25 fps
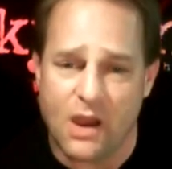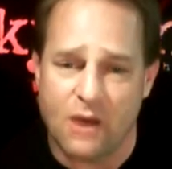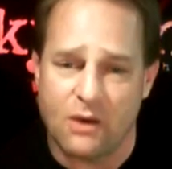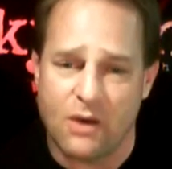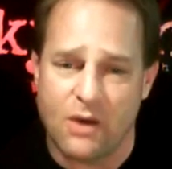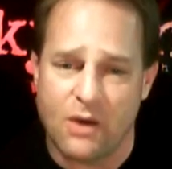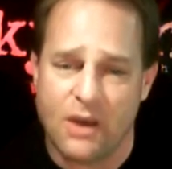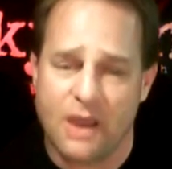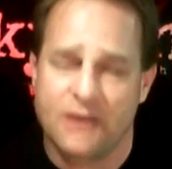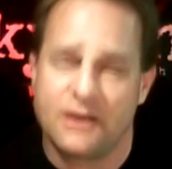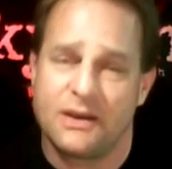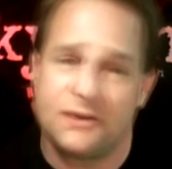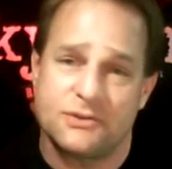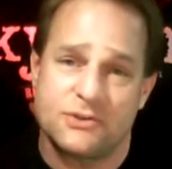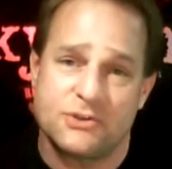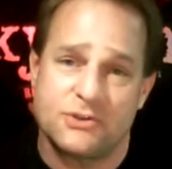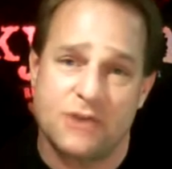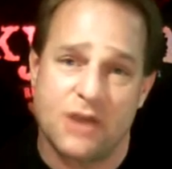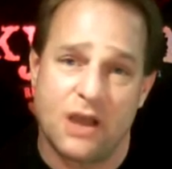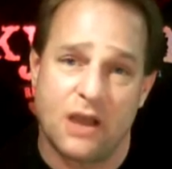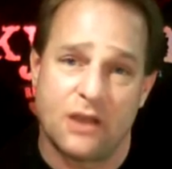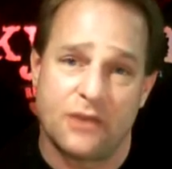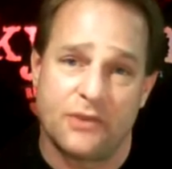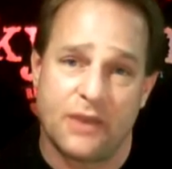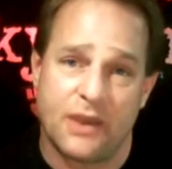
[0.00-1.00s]
All right,
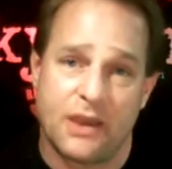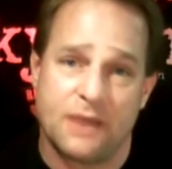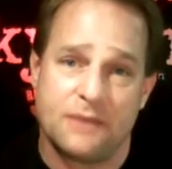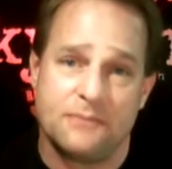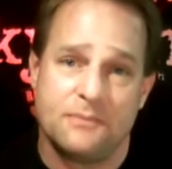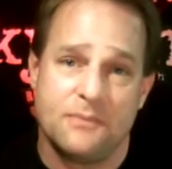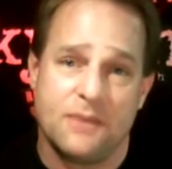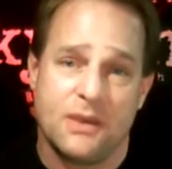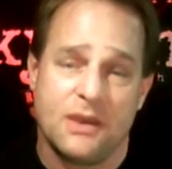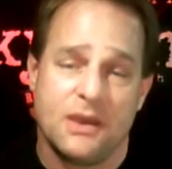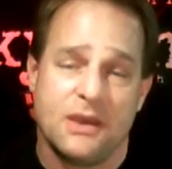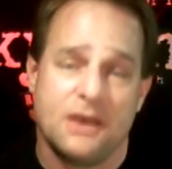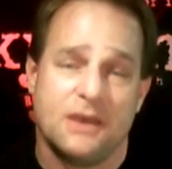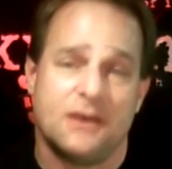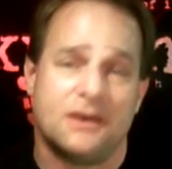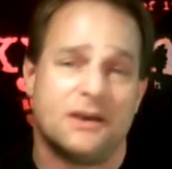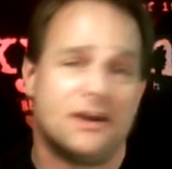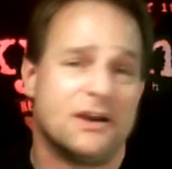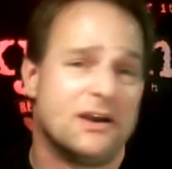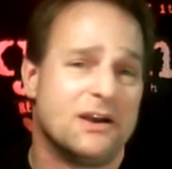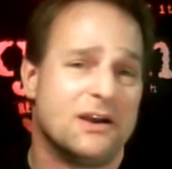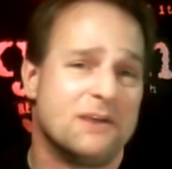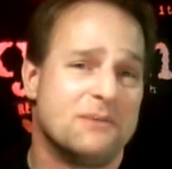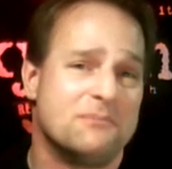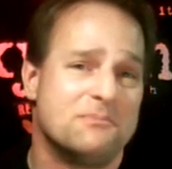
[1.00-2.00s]
until then,
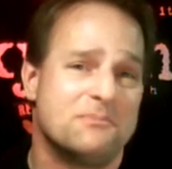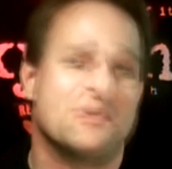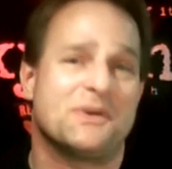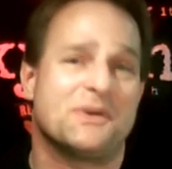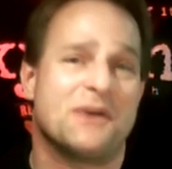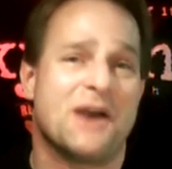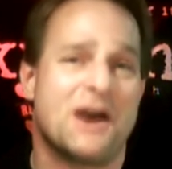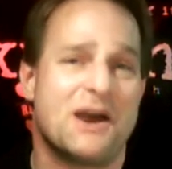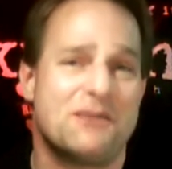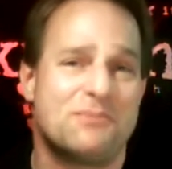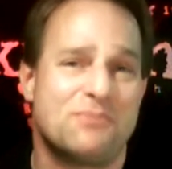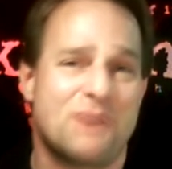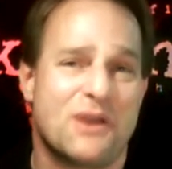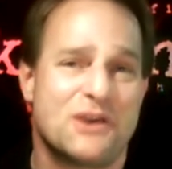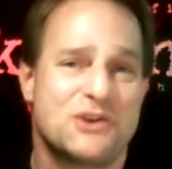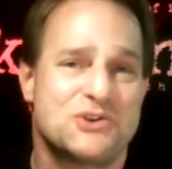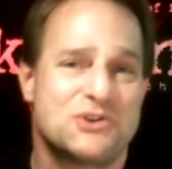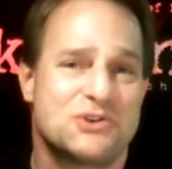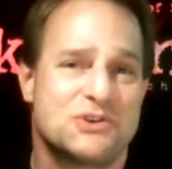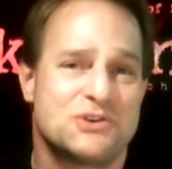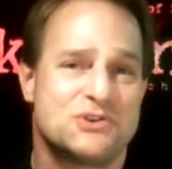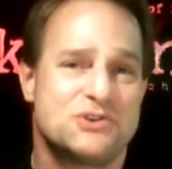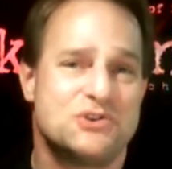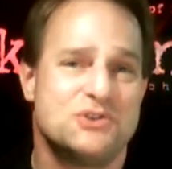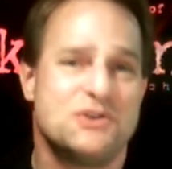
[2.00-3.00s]
um, God
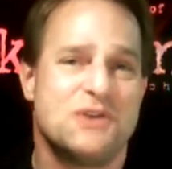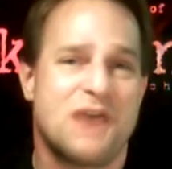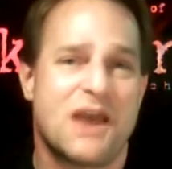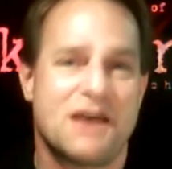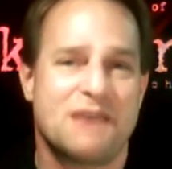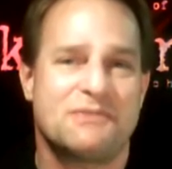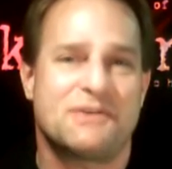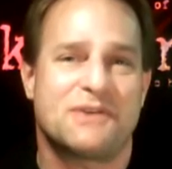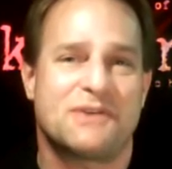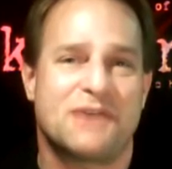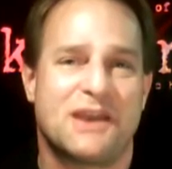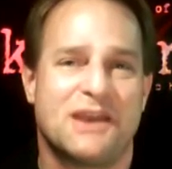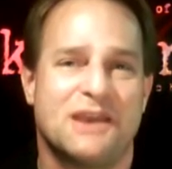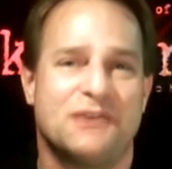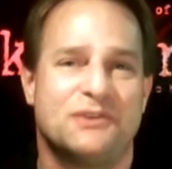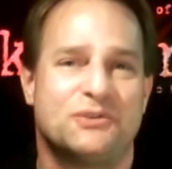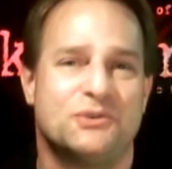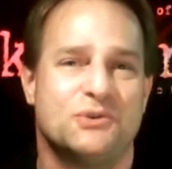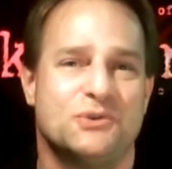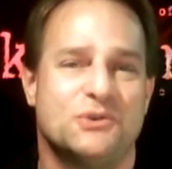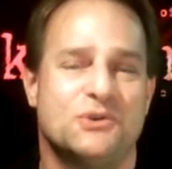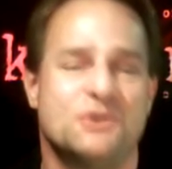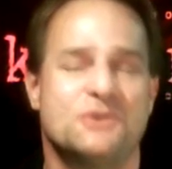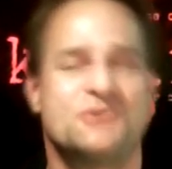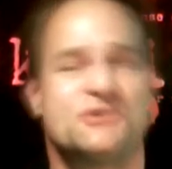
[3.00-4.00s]
bless you as you navigate
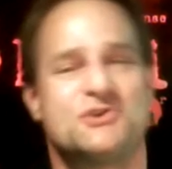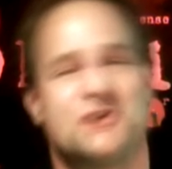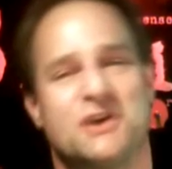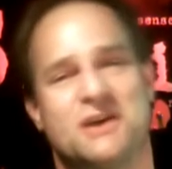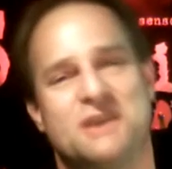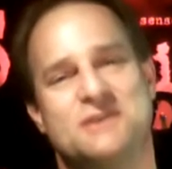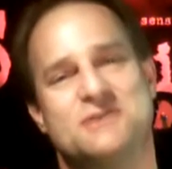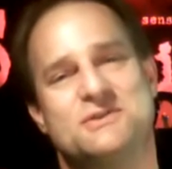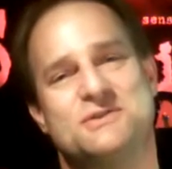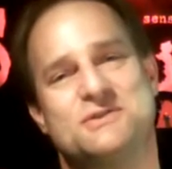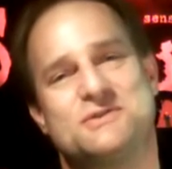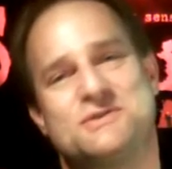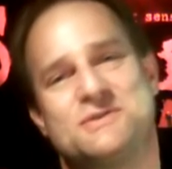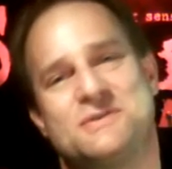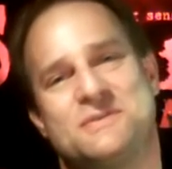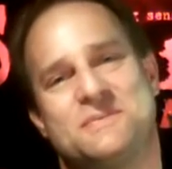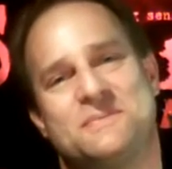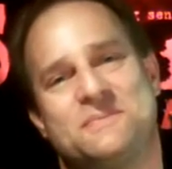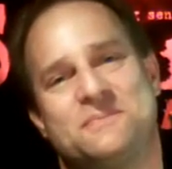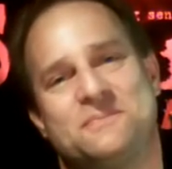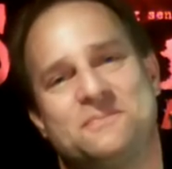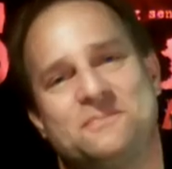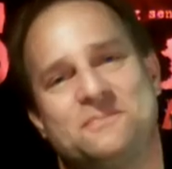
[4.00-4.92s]
through your changes.